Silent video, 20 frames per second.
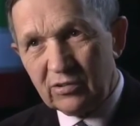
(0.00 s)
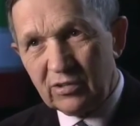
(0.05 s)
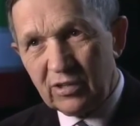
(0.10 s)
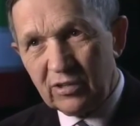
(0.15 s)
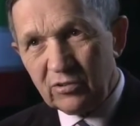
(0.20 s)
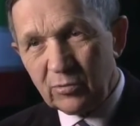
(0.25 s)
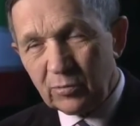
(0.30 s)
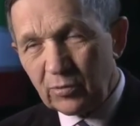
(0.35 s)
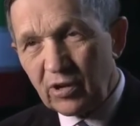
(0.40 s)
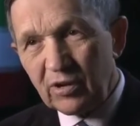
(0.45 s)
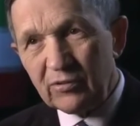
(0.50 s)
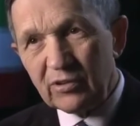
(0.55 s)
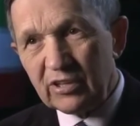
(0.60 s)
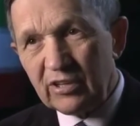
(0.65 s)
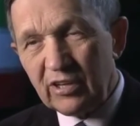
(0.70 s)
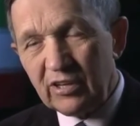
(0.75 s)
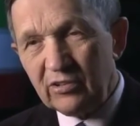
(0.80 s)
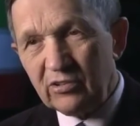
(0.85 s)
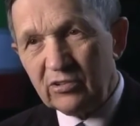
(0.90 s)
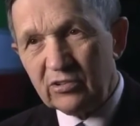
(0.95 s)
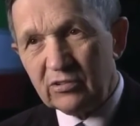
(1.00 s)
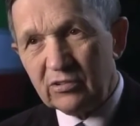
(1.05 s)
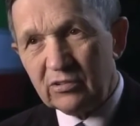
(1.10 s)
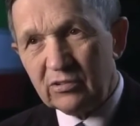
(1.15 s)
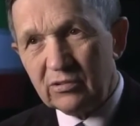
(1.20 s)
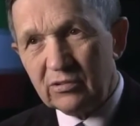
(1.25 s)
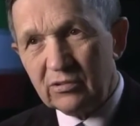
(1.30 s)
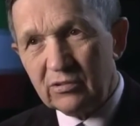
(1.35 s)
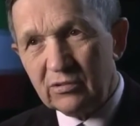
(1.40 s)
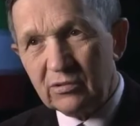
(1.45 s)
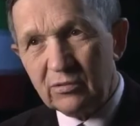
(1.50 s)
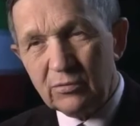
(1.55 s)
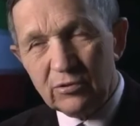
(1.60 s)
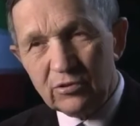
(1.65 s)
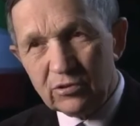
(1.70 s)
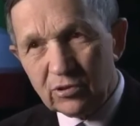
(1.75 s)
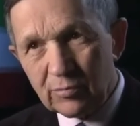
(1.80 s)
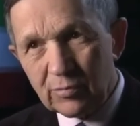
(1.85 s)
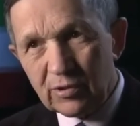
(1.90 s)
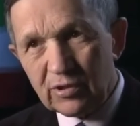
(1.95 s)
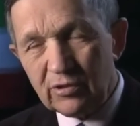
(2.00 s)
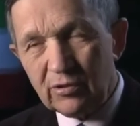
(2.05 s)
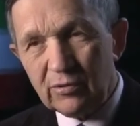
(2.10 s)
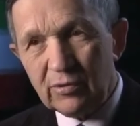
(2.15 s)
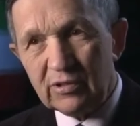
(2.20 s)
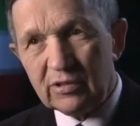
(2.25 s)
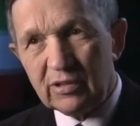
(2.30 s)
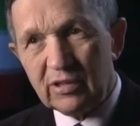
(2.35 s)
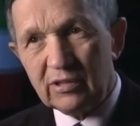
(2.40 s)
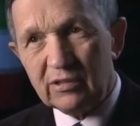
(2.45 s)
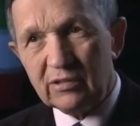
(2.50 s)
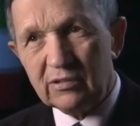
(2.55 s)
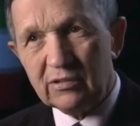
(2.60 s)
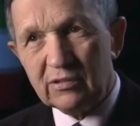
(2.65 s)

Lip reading: that's a provocation. We shouldn't be doing that.